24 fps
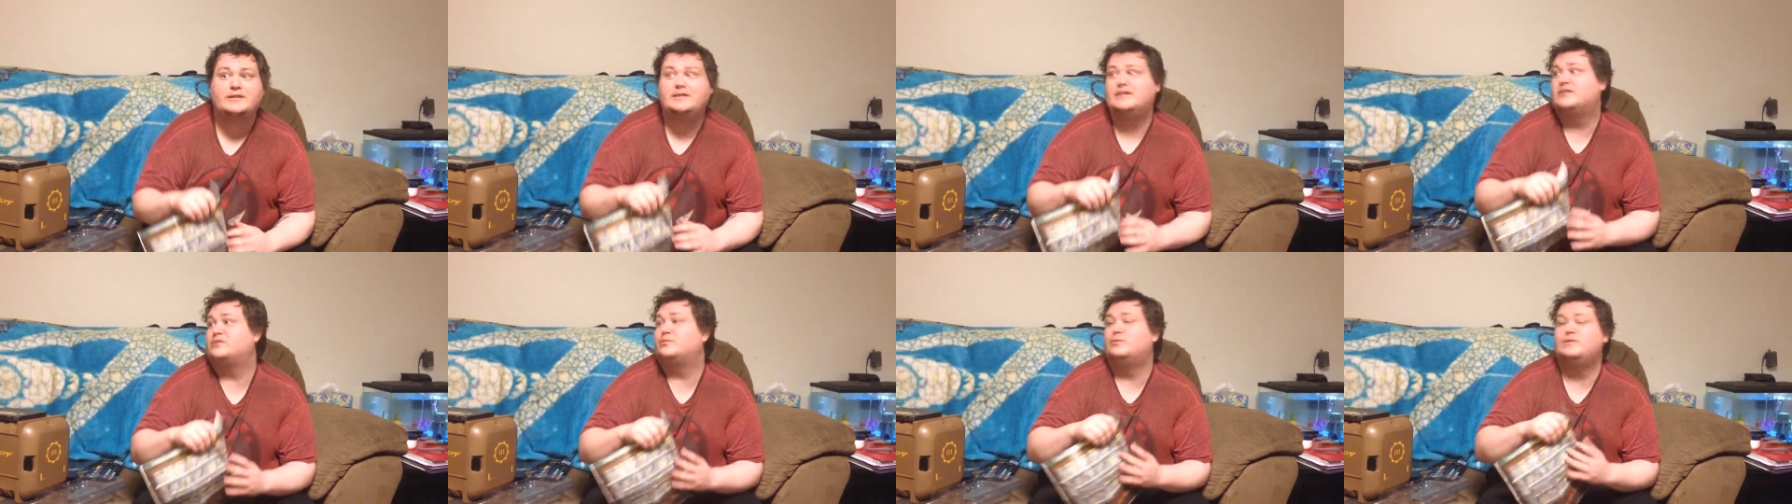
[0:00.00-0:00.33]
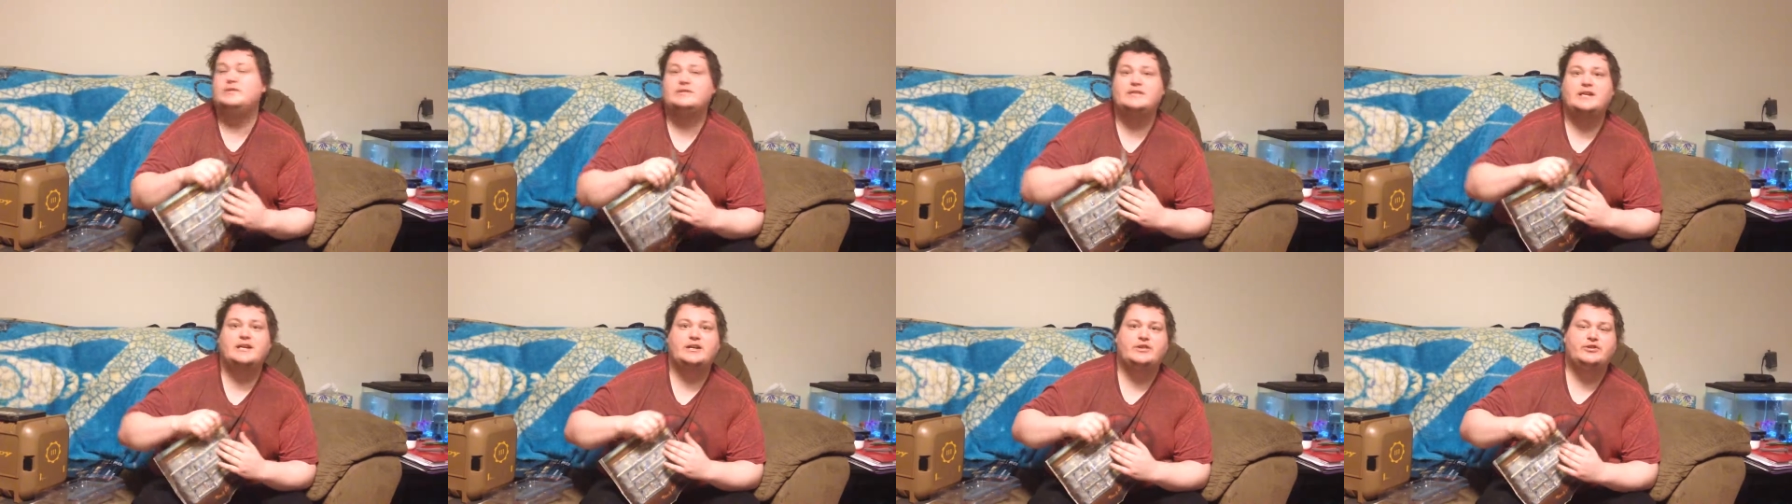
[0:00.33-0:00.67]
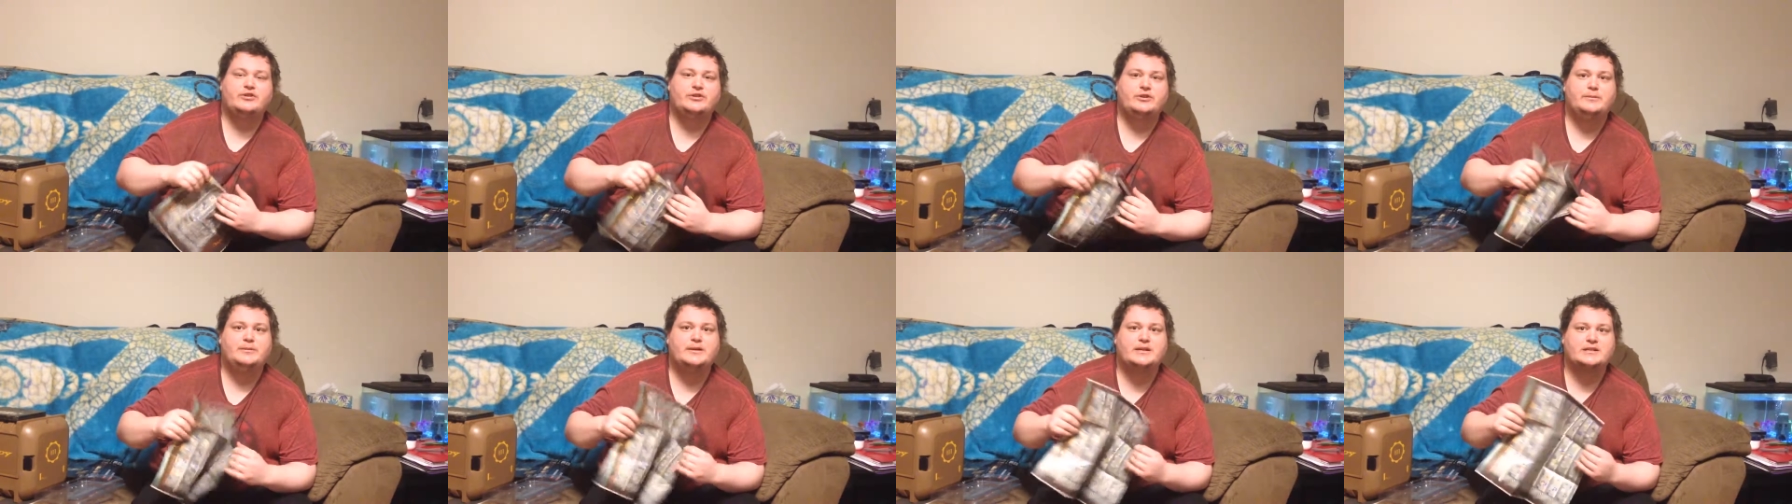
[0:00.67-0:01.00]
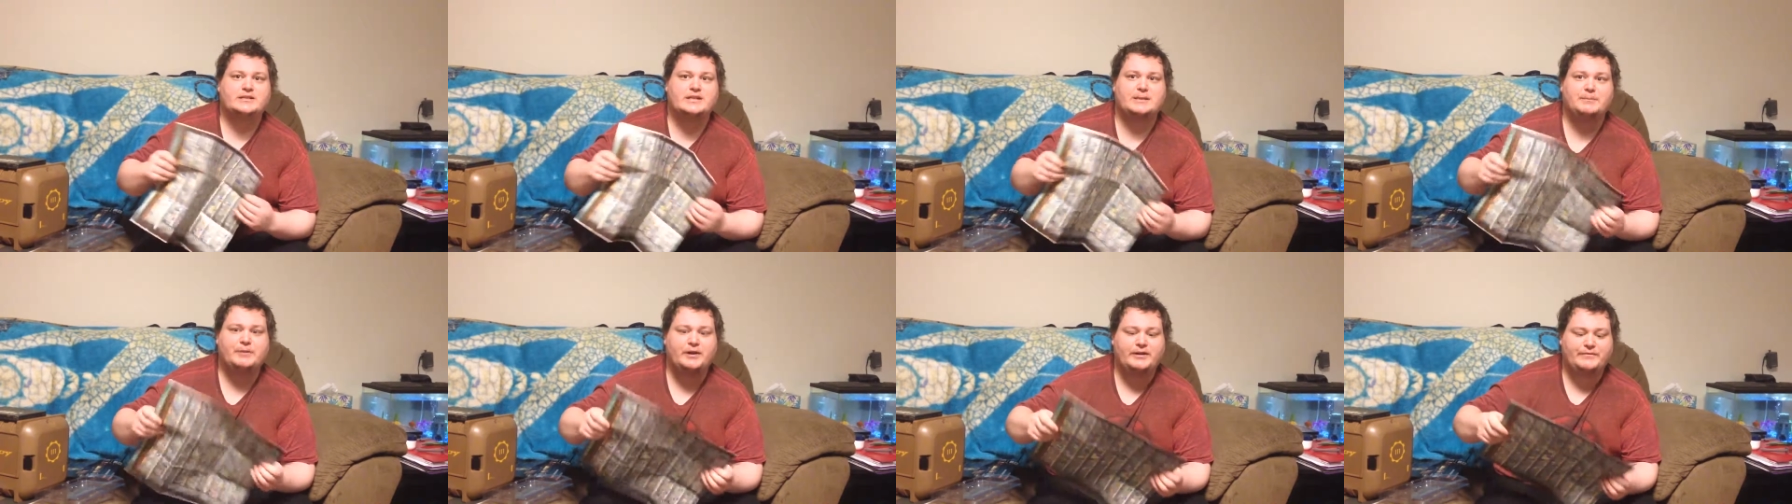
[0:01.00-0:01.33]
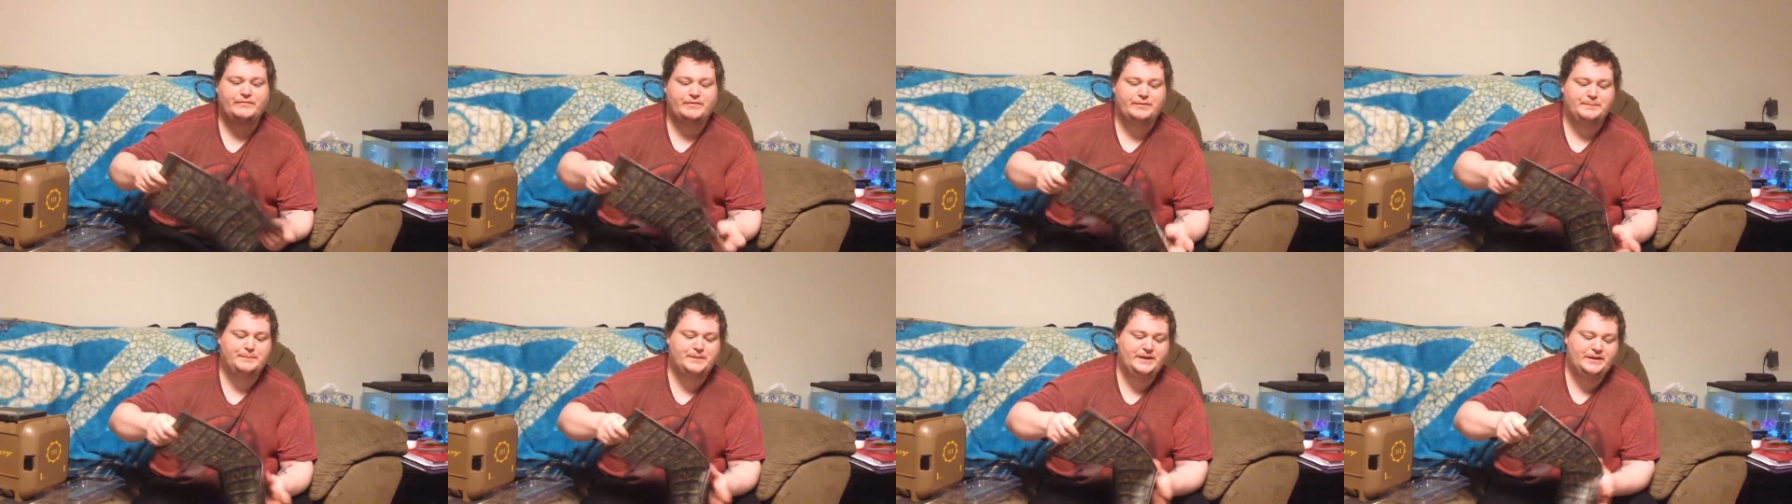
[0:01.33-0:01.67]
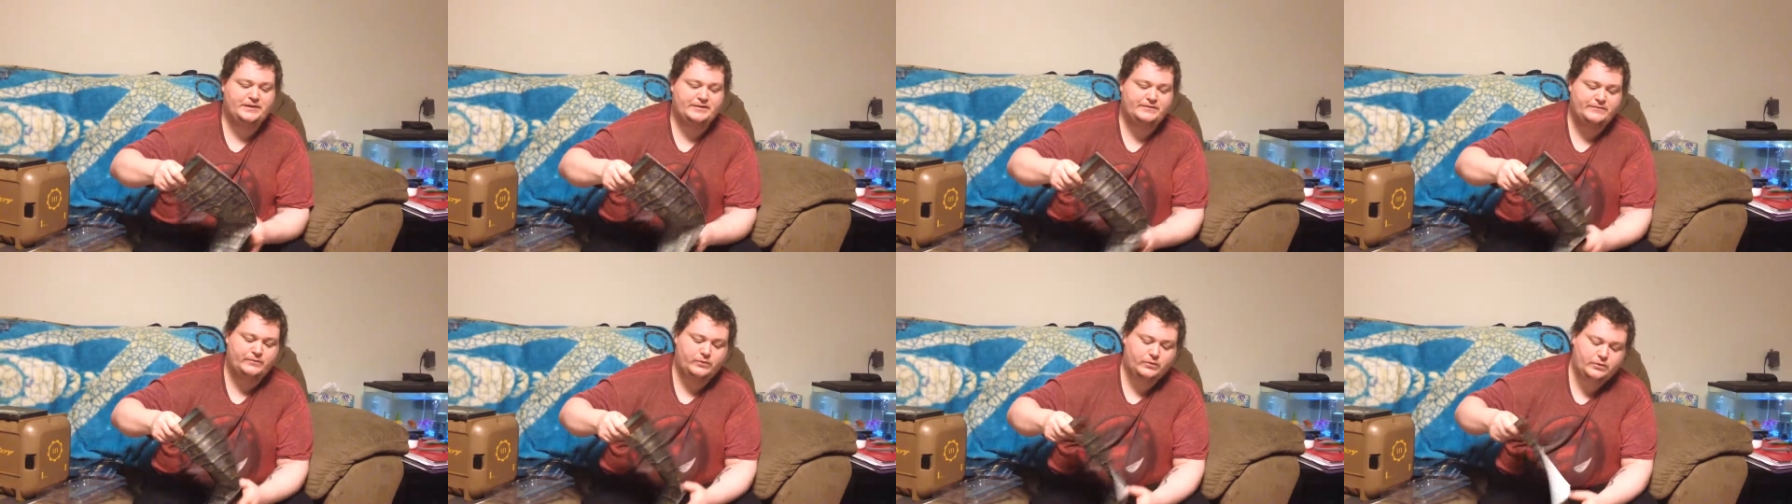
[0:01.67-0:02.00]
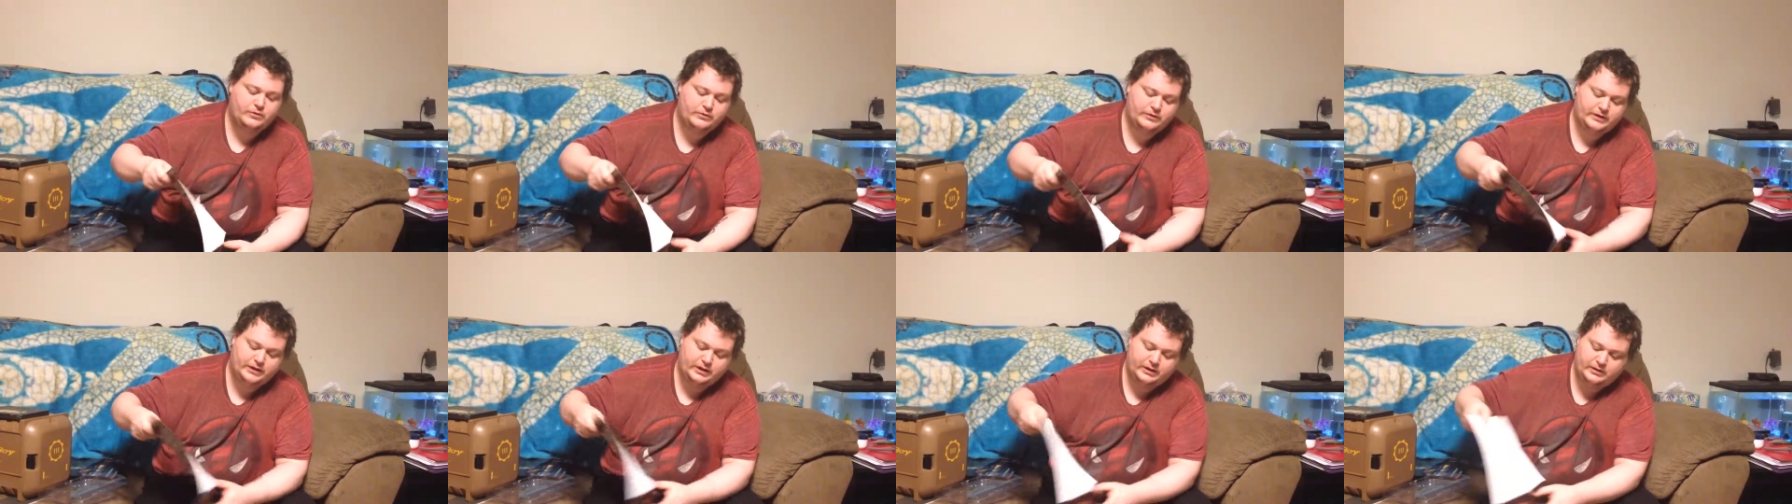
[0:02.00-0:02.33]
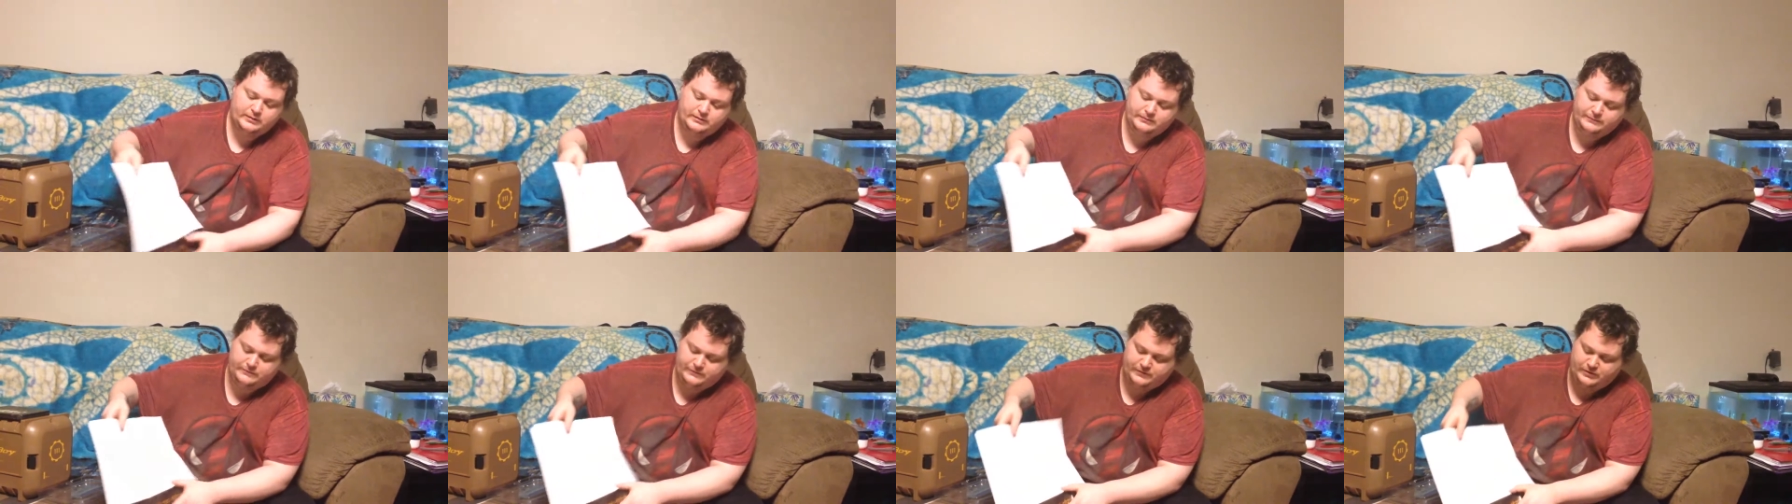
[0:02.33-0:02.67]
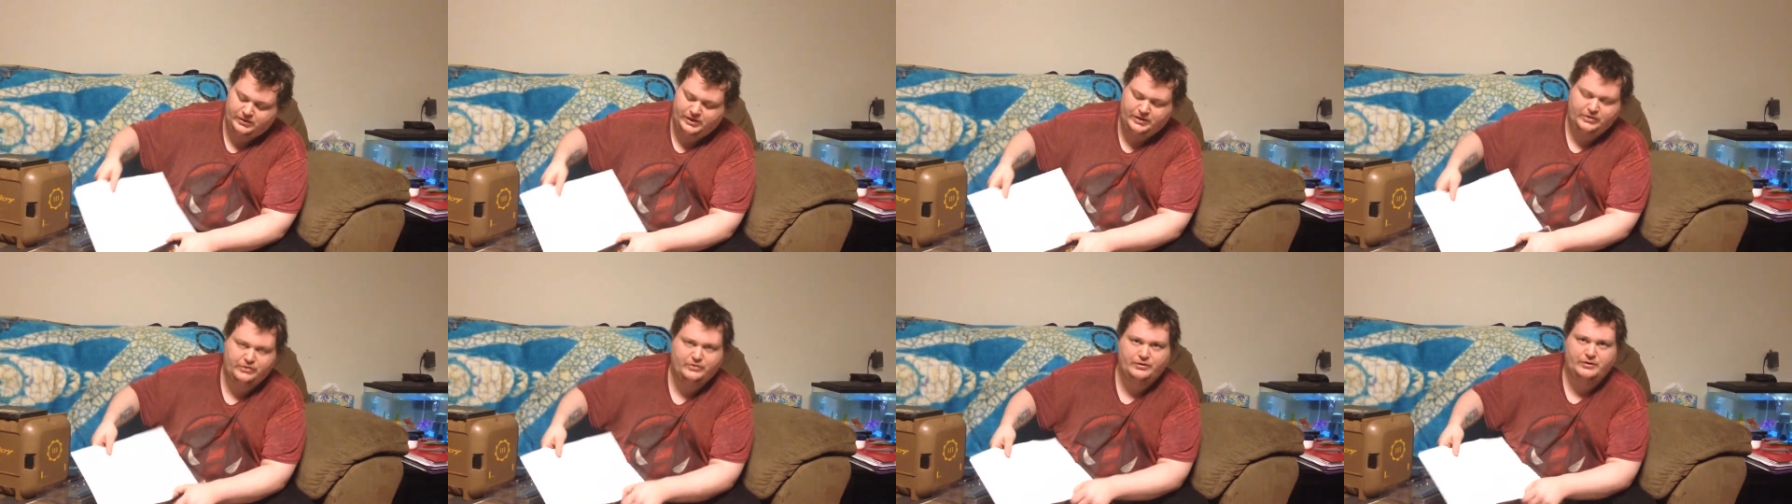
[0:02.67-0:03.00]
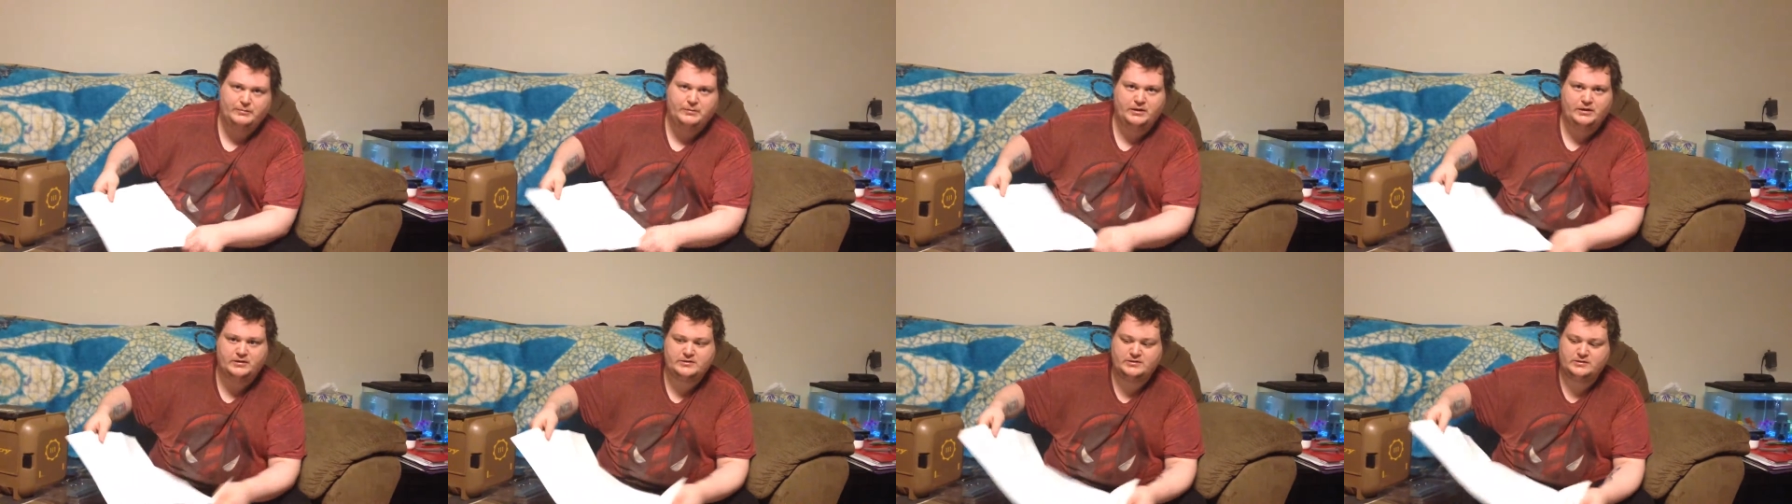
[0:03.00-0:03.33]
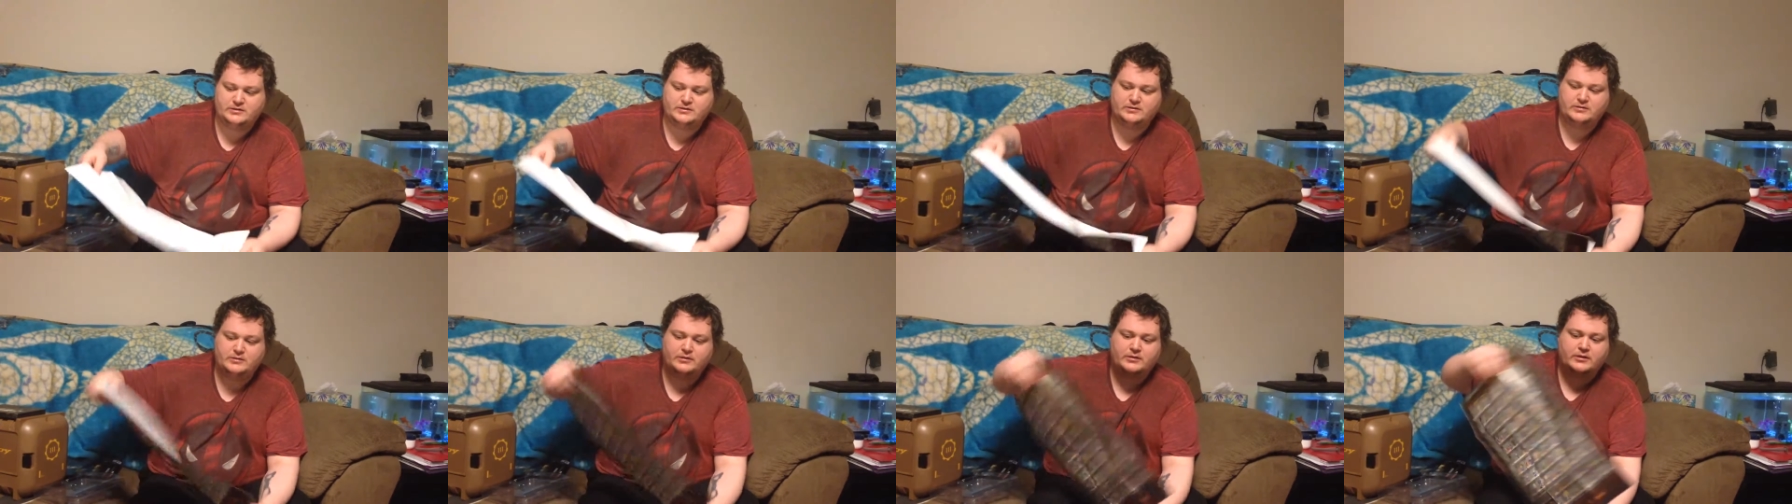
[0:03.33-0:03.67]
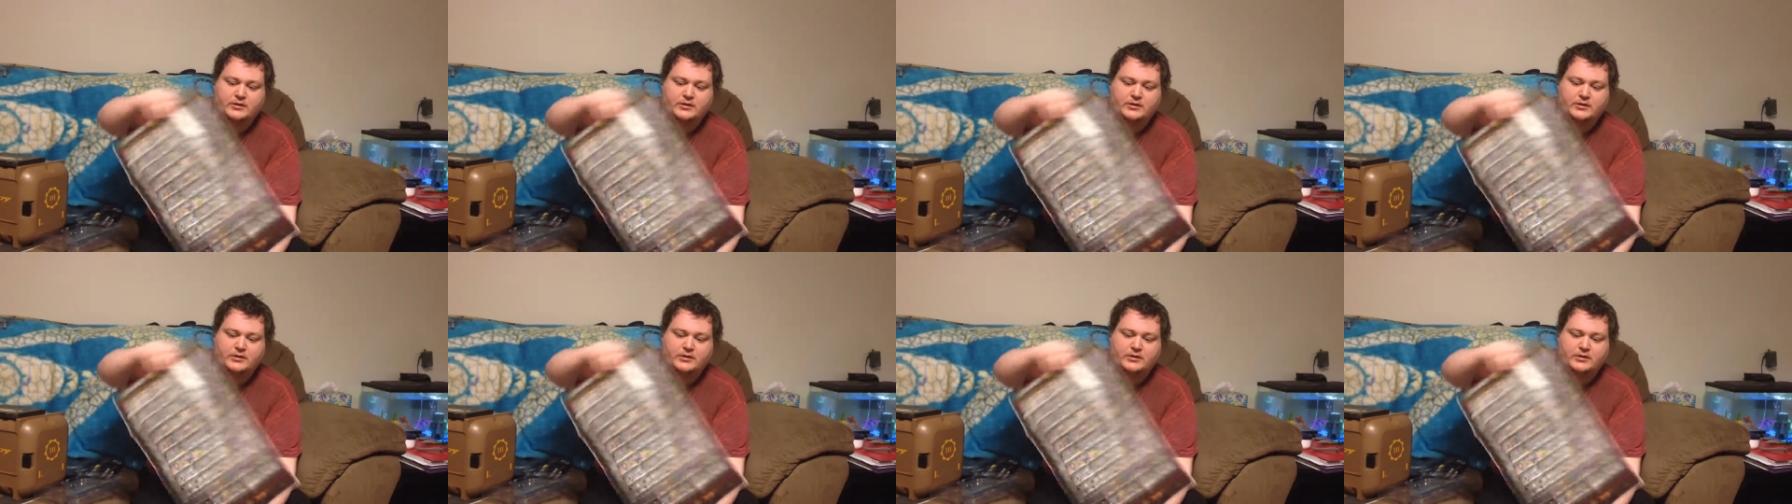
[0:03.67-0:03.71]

This one's like thirty bucks. I bought it for the PS4 already. It's like thirty bucks.